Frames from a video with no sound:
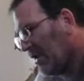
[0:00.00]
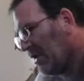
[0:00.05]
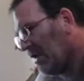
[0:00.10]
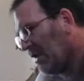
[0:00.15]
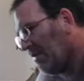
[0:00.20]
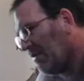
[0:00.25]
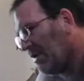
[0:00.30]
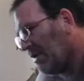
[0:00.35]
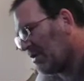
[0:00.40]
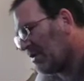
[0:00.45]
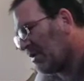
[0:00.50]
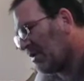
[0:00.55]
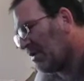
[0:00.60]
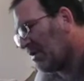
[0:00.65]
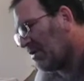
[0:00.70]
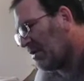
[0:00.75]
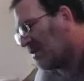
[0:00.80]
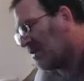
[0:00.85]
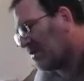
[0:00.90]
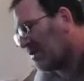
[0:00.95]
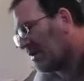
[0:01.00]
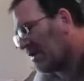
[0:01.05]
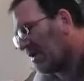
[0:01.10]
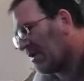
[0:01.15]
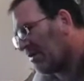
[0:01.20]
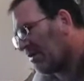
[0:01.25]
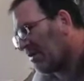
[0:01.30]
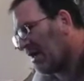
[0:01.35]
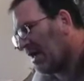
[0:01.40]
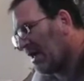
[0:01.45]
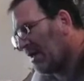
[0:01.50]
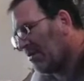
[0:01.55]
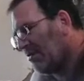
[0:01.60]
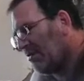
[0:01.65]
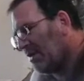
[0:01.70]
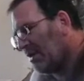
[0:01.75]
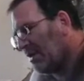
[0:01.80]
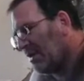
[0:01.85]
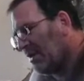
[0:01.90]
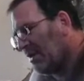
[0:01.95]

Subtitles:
I mean, sure, they're shitting around,